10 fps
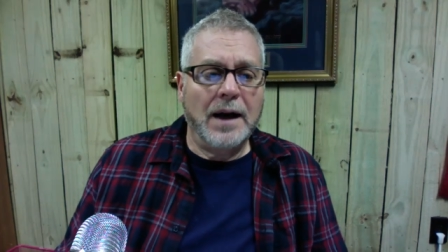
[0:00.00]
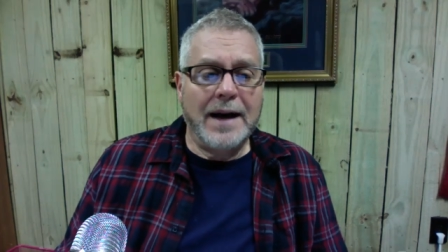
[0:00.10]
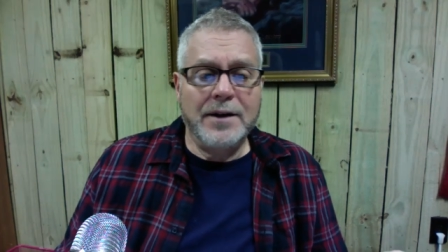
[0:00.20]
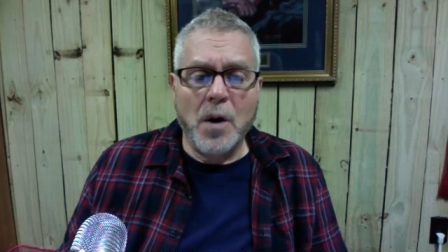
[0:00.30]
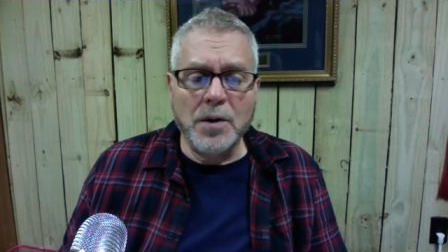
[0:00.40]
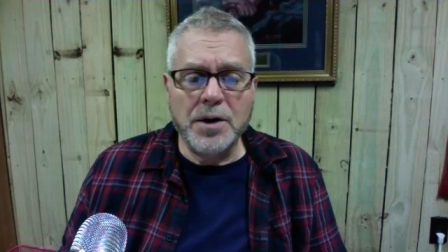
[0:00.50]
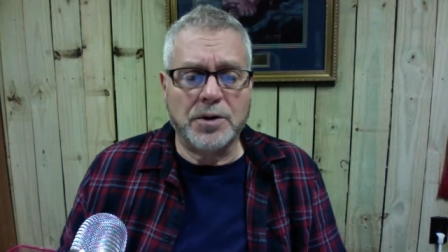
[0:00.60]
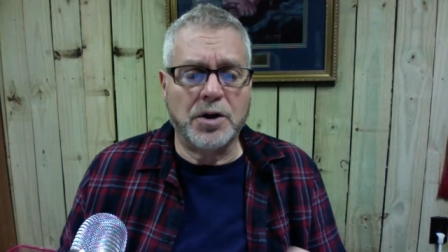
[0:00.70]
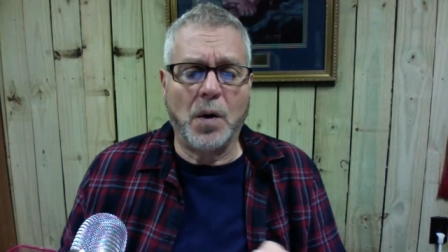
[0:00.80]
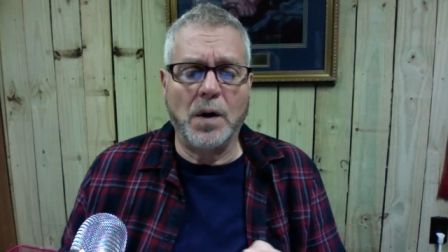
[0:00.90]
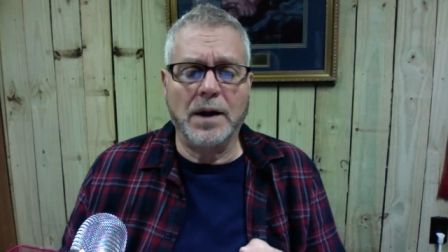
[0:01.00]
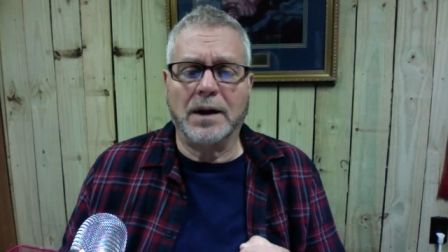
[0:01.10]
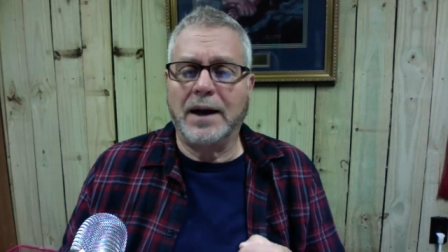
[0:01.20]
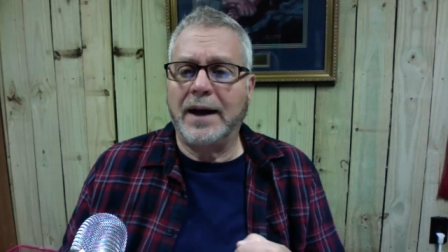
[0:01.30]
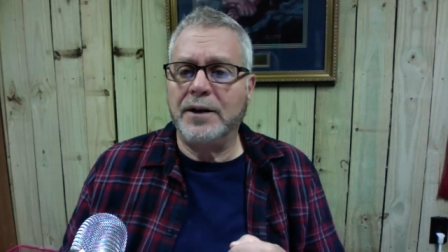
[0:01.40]
I know your
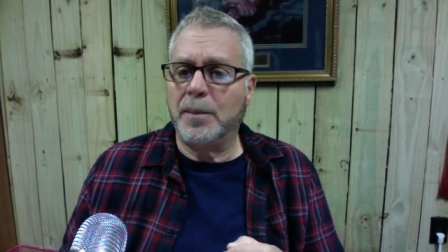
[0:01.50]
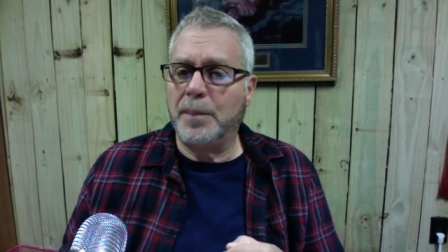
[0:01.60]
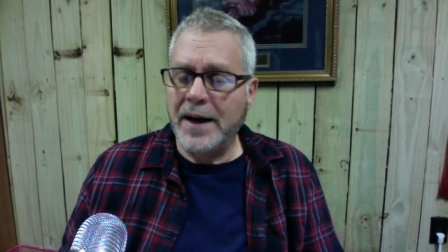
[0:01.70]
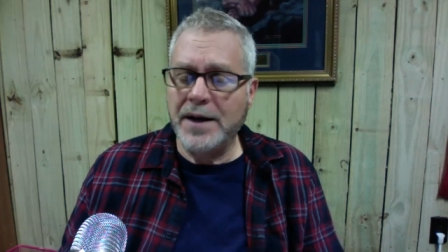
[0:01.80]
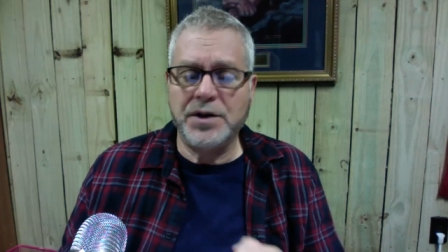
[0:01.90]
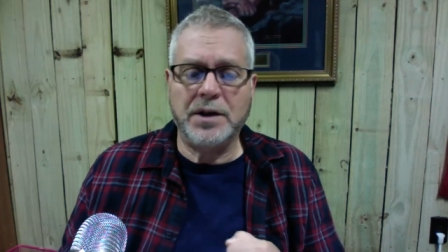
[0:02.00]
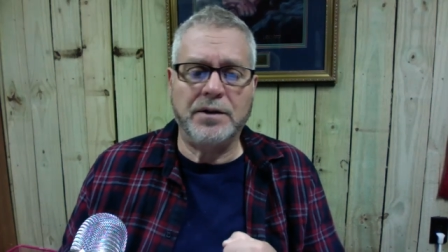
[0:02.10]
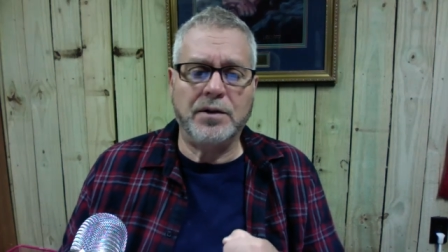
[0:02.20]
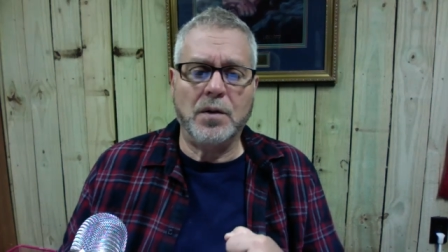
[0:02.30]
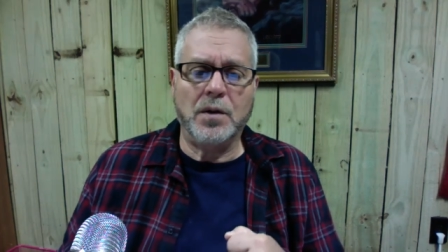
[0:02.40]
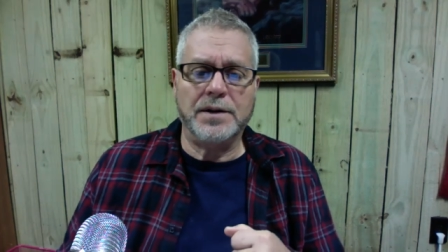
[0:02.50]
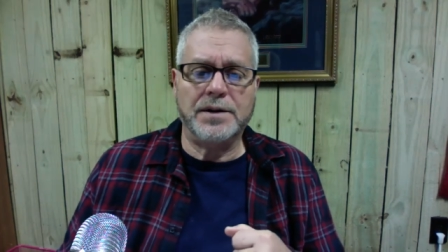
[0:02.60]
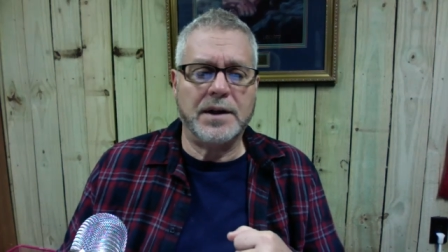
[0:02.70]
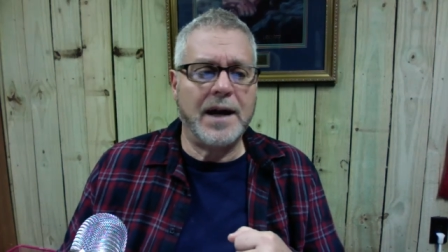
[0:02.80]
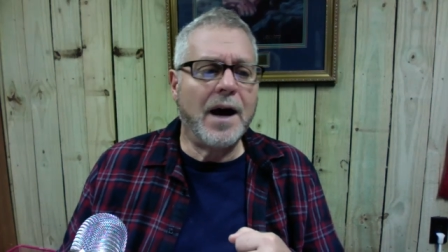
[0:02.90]
toil and your patient
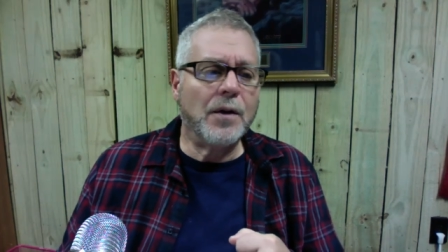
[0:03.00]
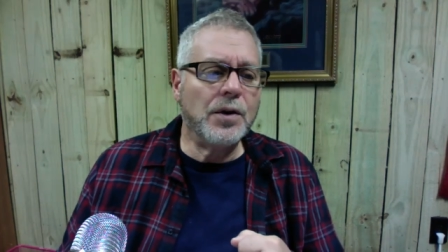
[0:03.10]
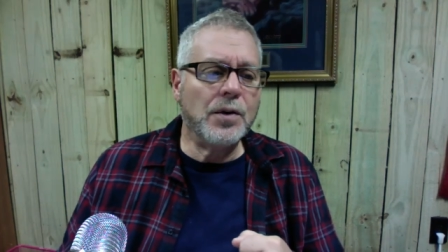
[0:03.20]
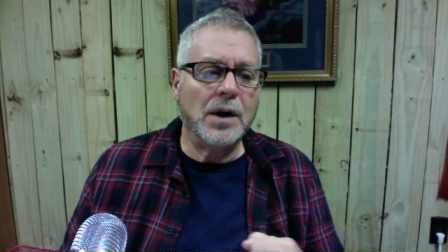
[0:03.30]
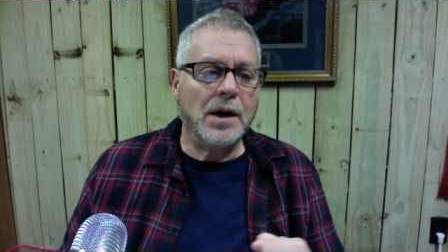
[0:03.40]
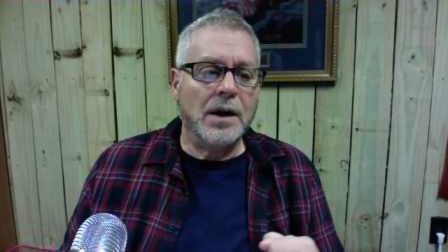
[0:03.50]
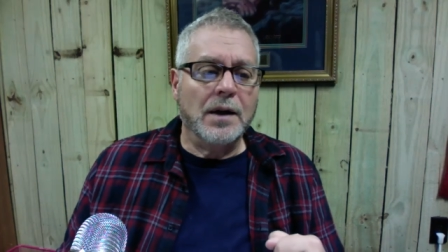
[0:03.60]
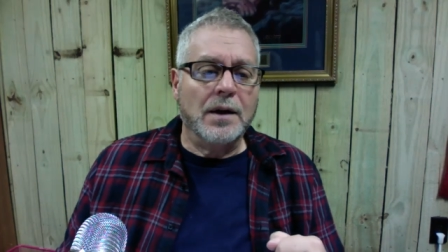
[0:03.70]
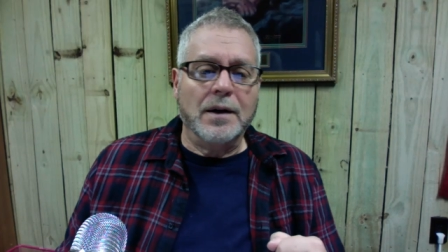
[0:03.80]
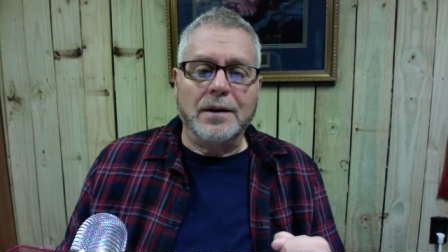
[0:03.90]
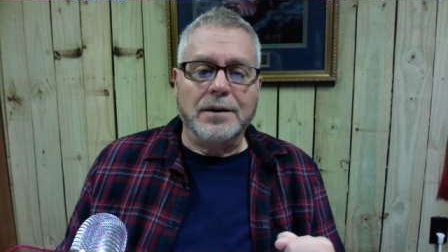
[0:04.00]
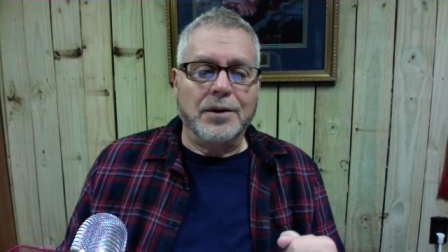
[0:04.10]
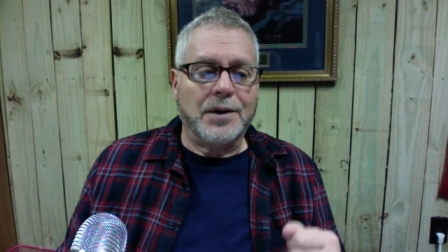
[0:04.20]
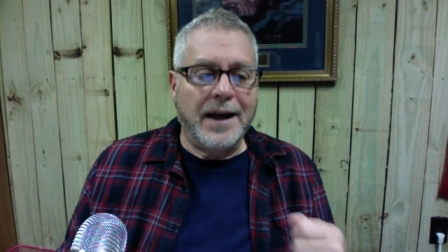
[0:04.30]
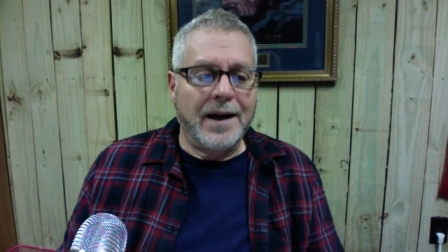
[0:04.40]
endurance and how
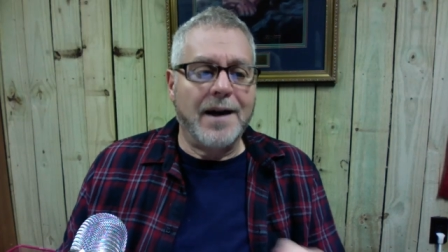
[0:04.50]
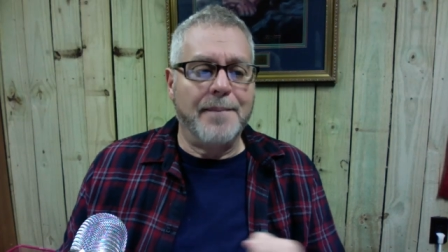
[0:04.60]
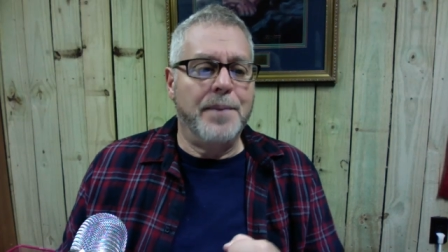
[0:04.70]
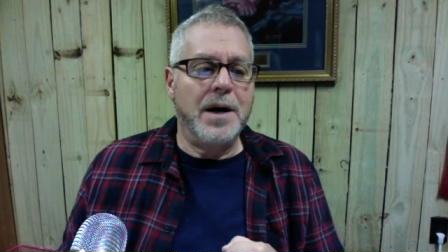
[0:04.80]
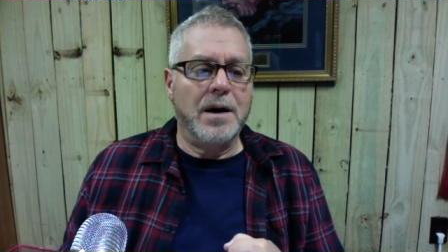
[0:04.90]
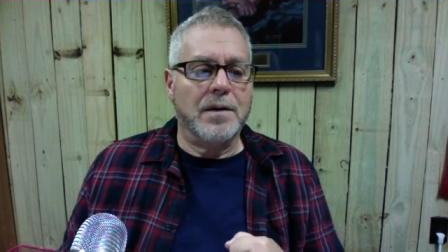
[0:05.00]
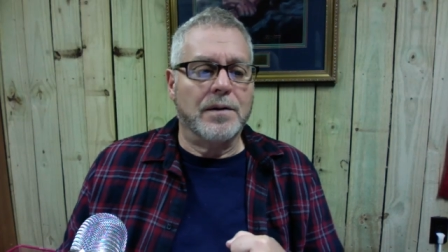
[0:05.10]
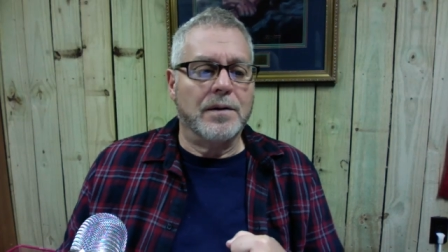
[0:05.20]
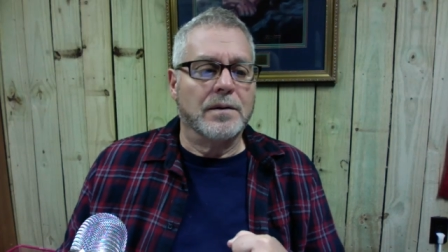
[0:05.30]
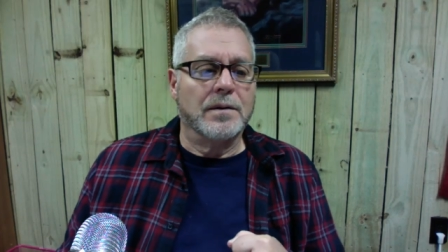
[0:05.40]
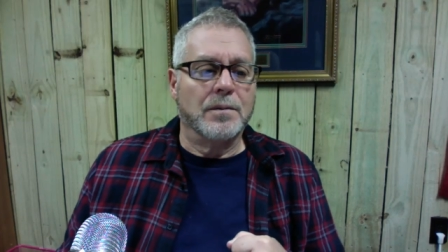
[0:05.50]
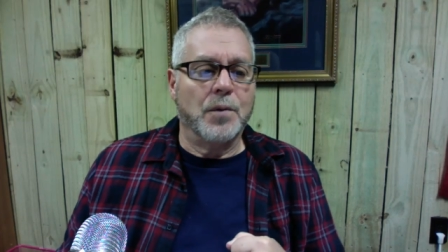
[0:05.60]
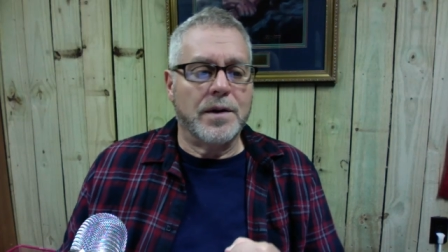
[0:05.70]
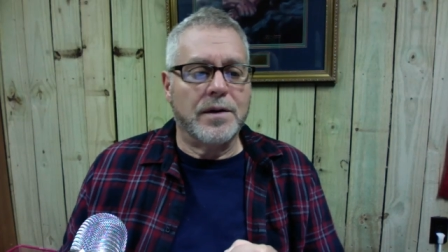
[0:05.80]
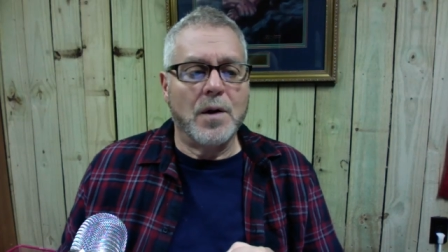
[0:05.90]
you cannot bear
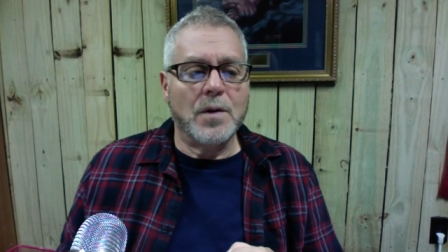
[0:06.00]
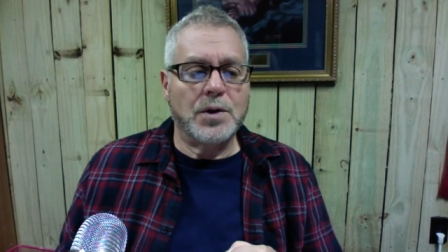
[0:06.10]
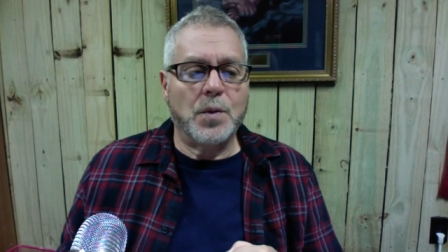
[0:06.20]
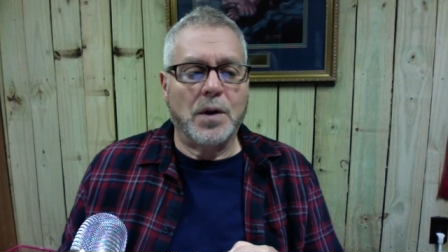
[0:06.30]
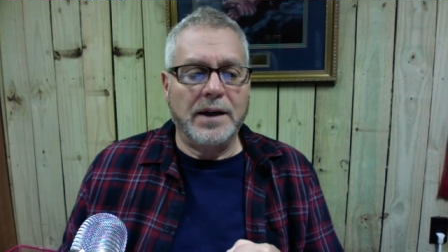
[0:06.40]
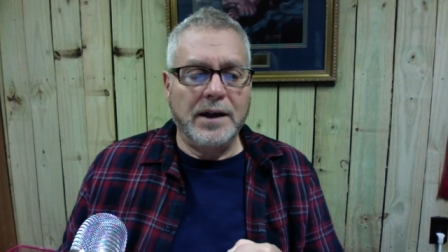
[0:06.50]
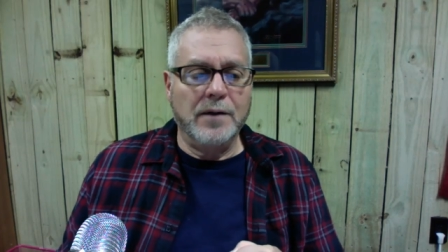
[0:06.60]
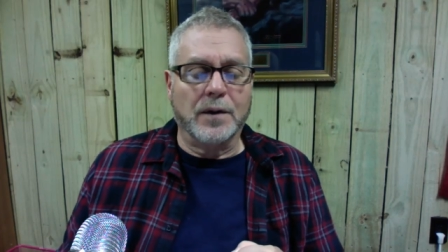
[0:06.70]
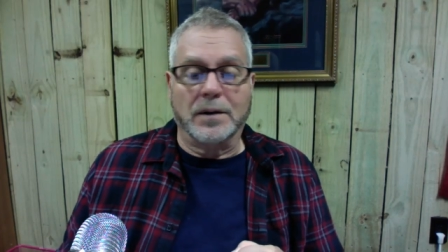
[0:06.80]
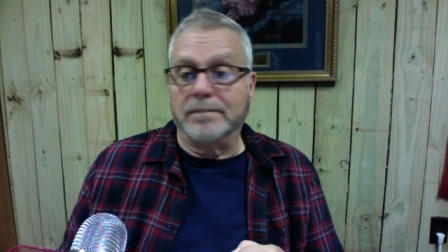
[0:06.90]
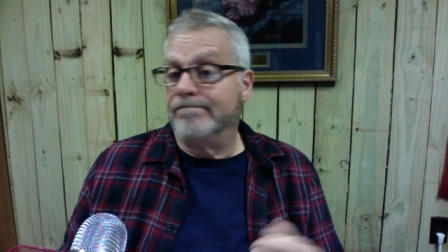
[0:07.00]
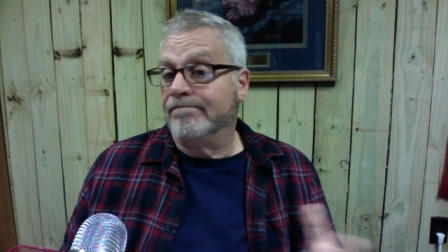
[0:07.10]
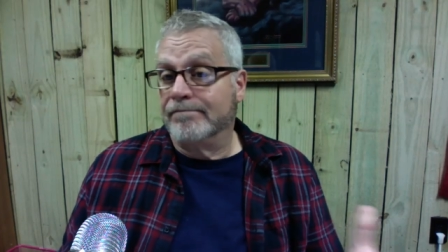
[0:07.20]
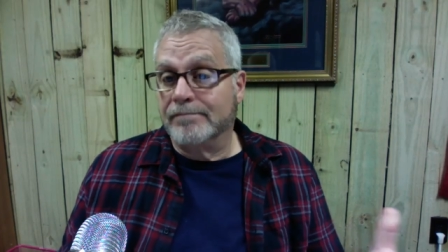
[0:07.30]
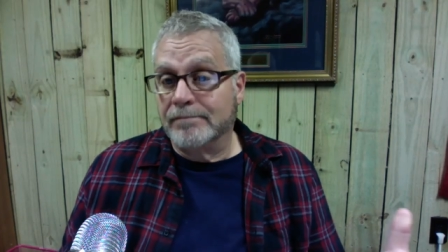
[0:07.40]
with those who are evil,
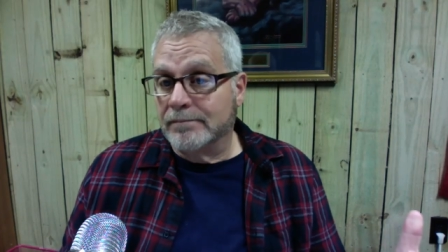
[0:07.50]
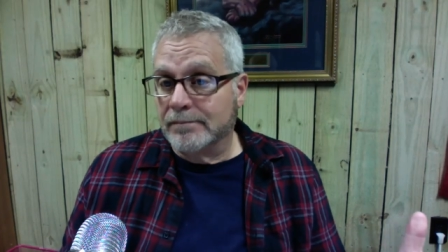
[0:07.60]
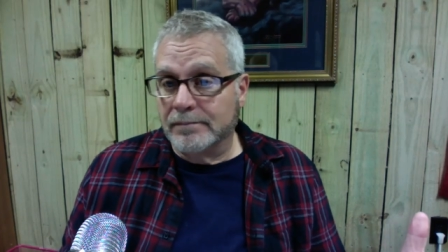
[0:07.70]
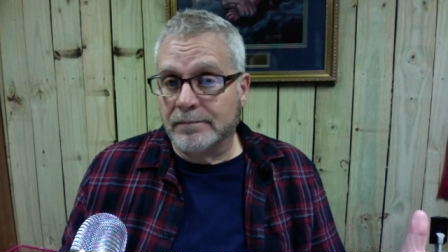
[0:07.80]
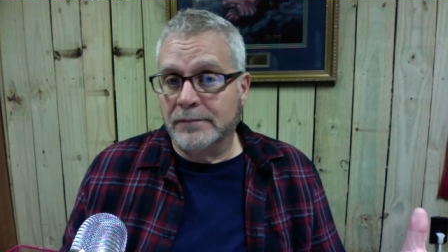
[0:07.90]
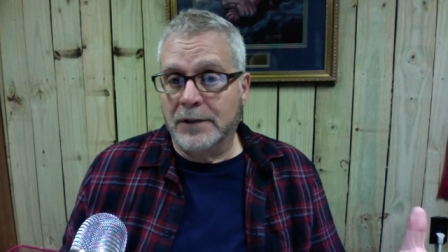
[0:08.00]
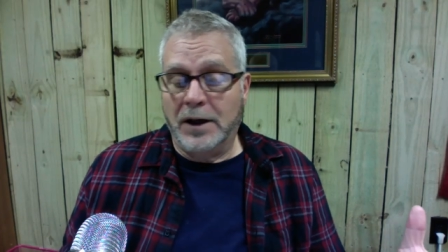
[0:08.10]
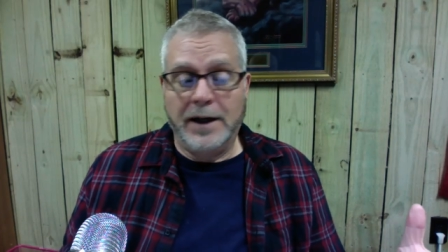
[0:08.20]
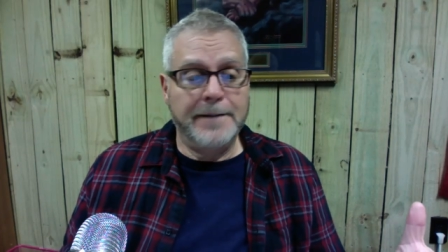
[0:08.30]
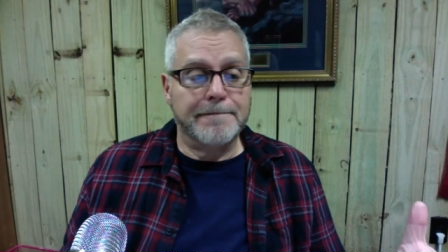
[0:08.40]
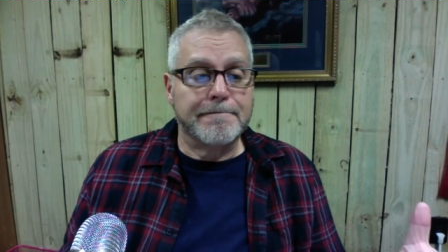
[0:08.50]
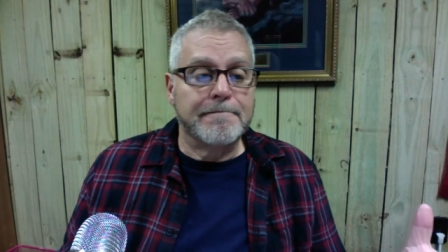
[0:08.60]
right?